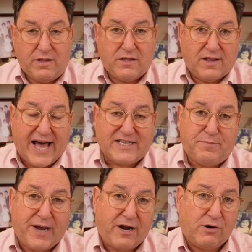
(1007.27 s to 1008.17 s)
The last
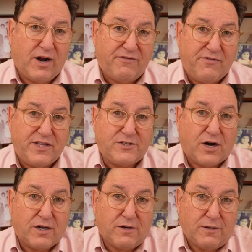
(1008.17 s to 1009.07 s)
paragraph of this
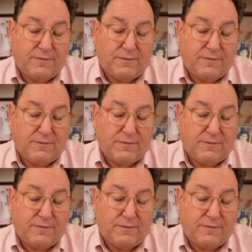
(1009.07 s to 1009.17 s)
article.